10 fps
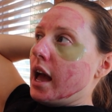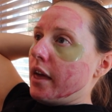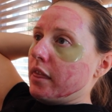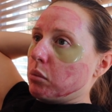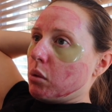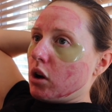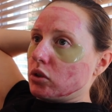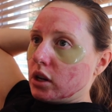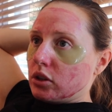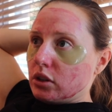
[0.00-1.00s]
And then we
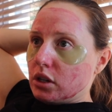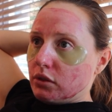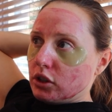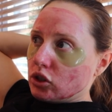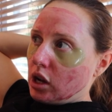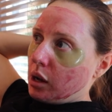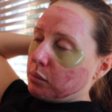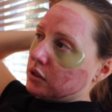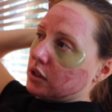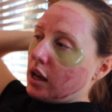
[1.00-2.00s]
walked around to the different
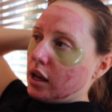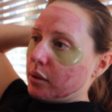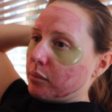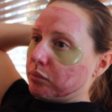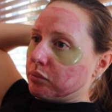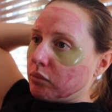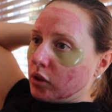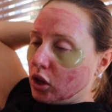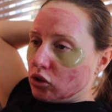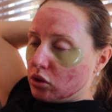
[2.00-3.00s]
shops.
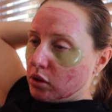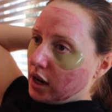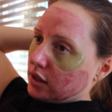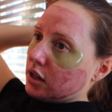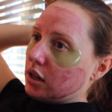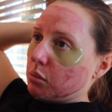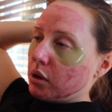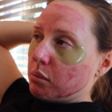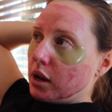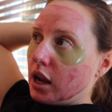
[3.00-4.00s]
I'll show you guys here in a
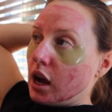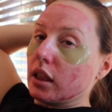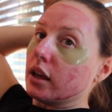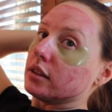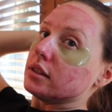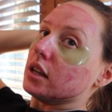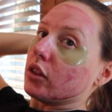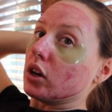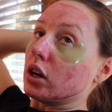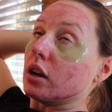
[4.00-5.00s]
bit. But I got
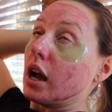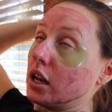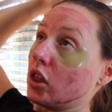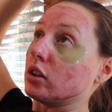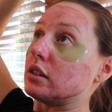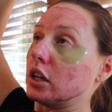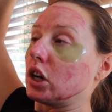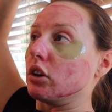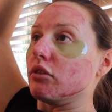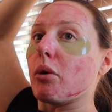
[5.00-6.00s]
another
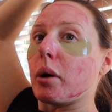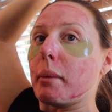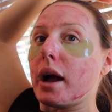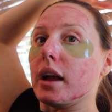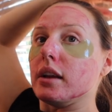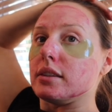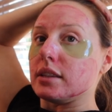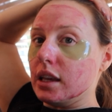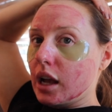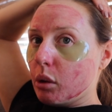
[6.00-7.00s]
sticker for my
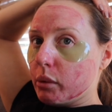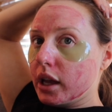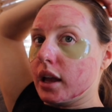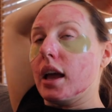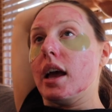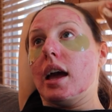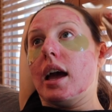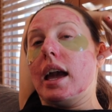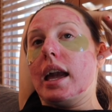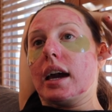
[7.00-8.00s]
ski helmet.
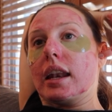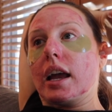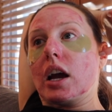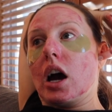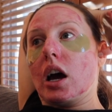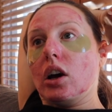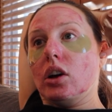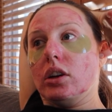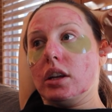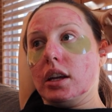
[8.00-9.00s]
And I got a
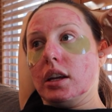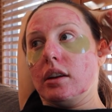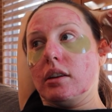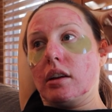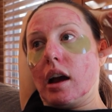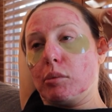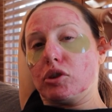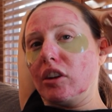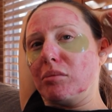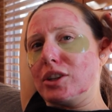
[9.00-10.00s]
hoodie. I'm
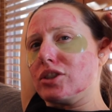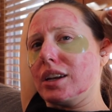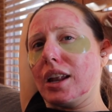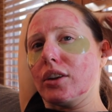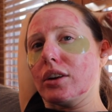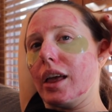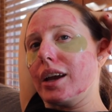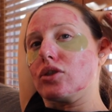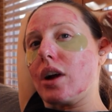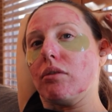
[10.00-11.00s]
sure I've mentioned in other
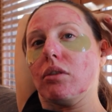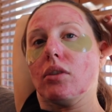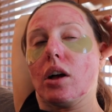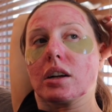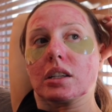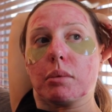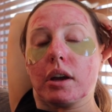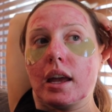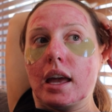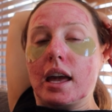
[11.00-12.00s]
like travel vlogs,
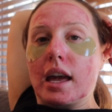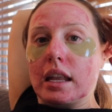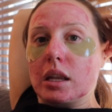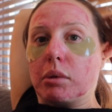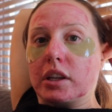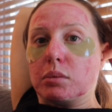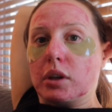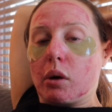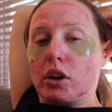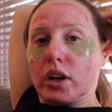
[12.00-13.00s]
but any place we
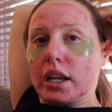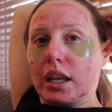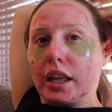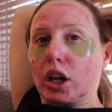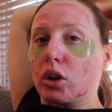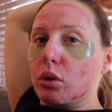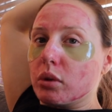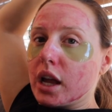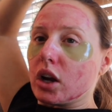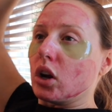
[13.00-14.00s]
go, I try to get like a crew
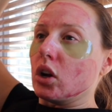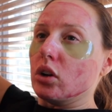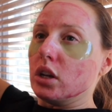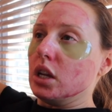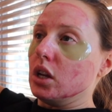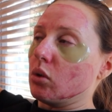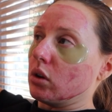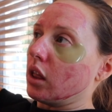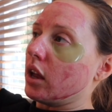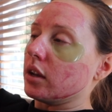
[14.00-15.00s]
neck or a hoodie
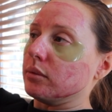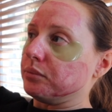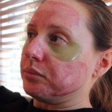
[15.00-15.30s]
or like,